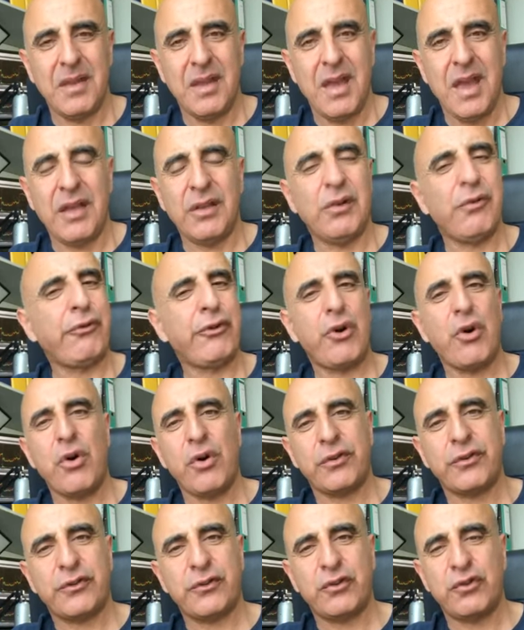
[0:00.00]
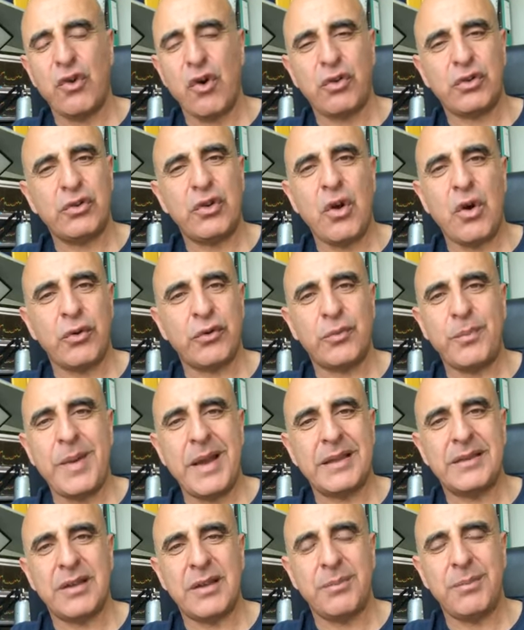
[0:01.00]
And of course, short goes
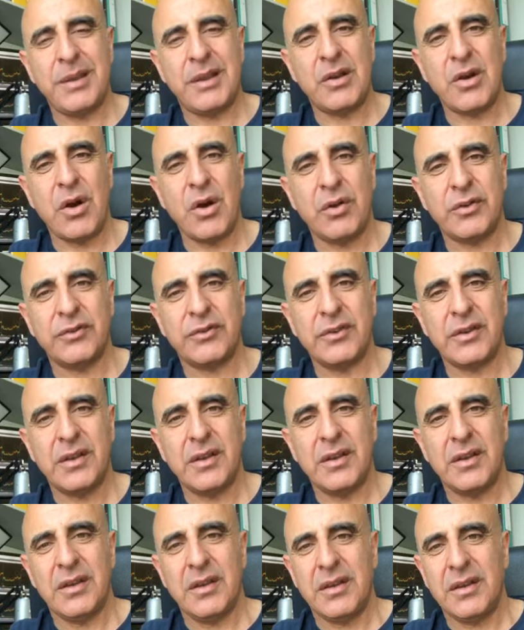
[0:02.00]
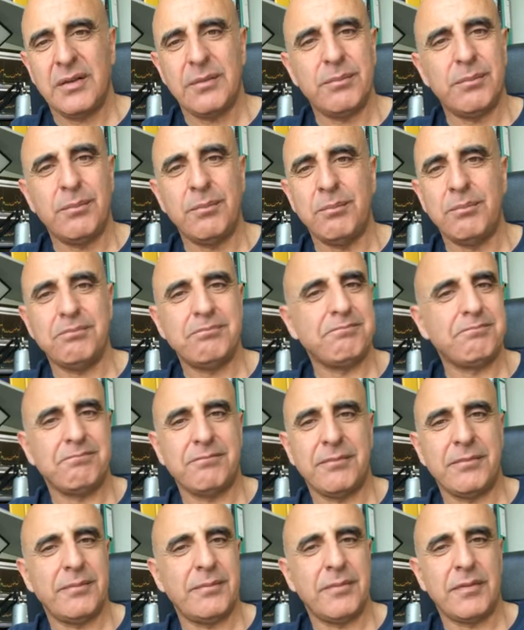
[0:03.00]
better because mm,
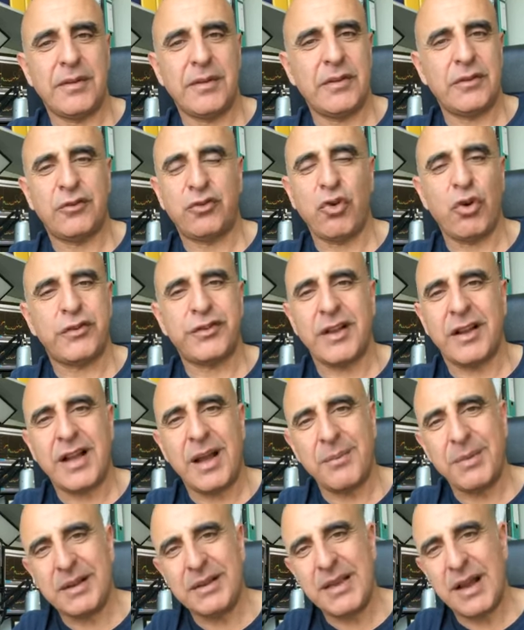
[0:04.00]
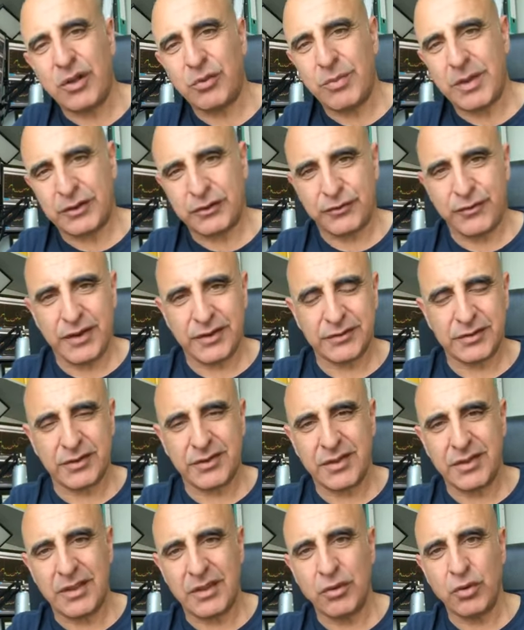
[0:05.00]
stocks are coming down much faster
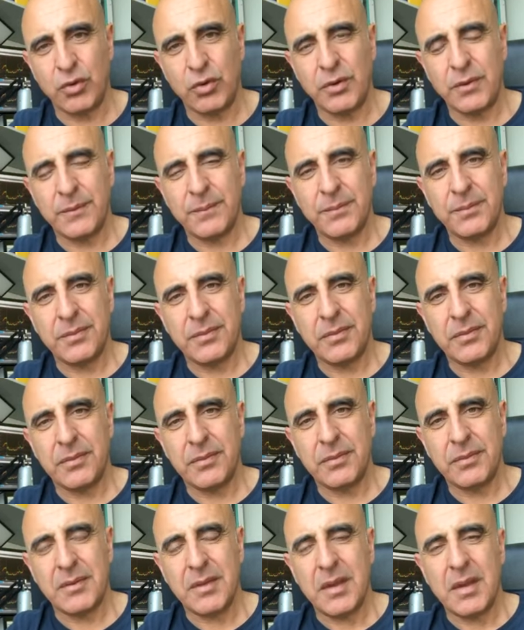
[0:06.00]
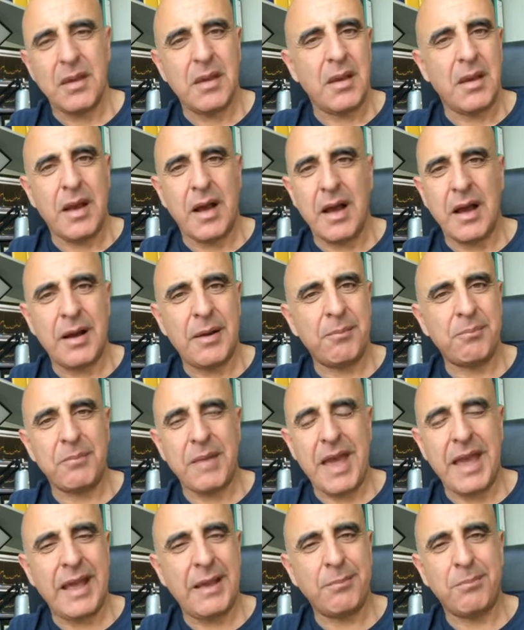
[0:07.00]
than they do. Um,
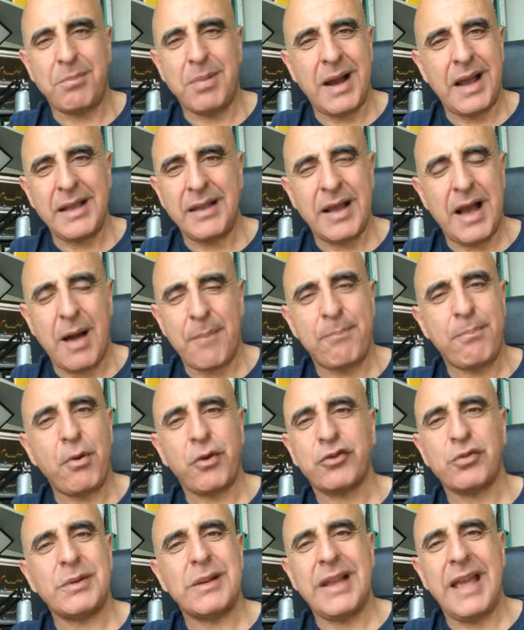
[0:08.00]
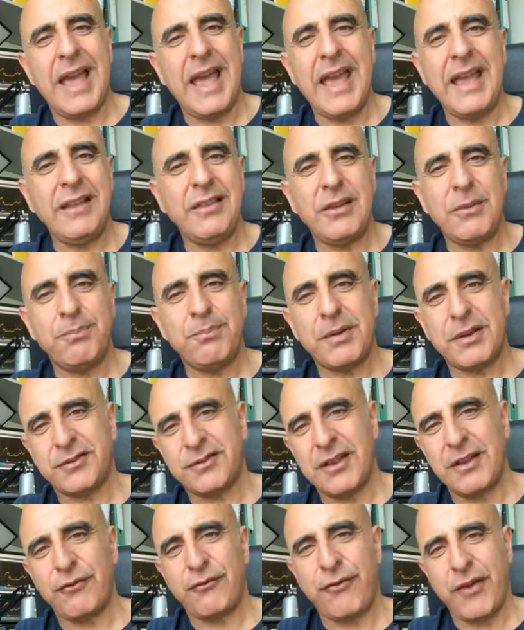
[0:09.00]
by approximately eighty
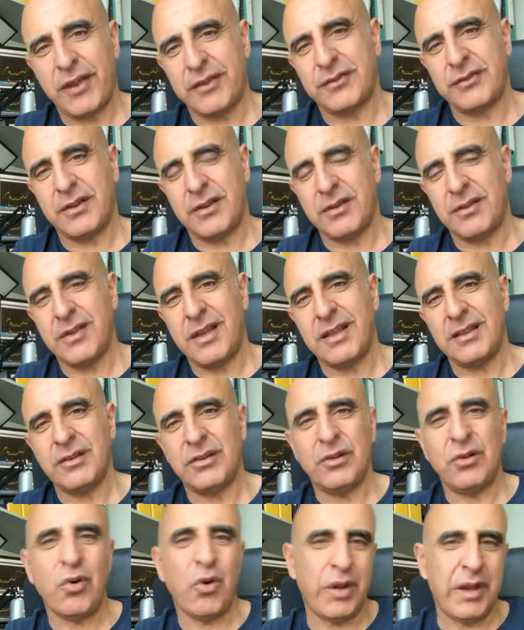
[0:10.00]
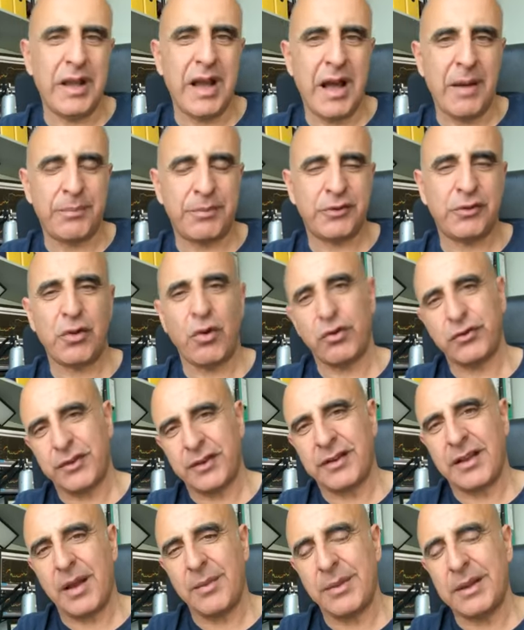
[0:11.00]
percent faster than going up, stocks are
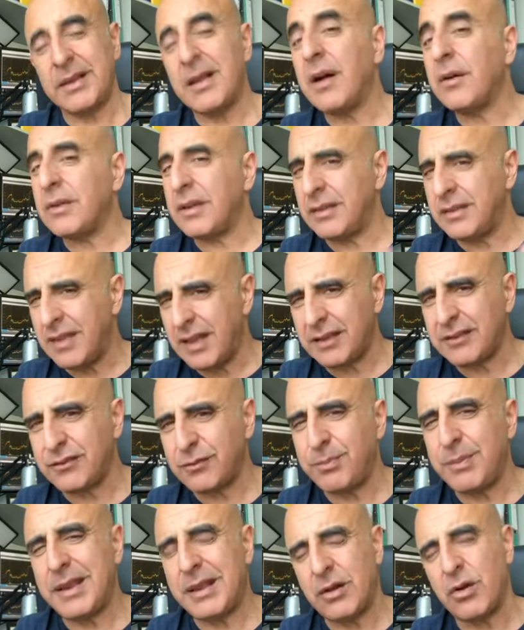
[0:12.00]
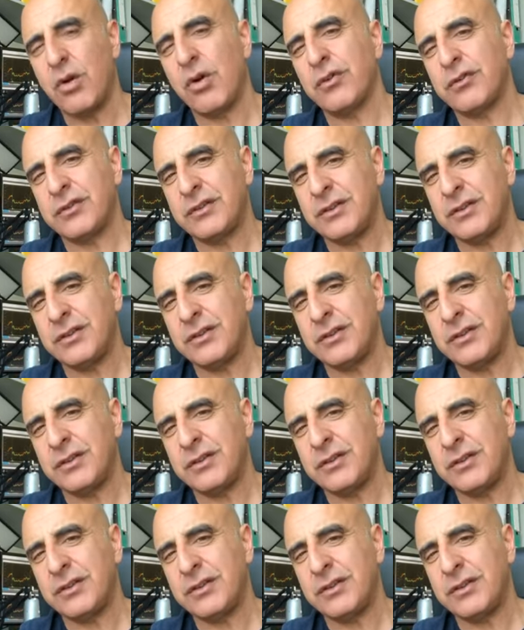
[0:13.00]
coming down, and that's because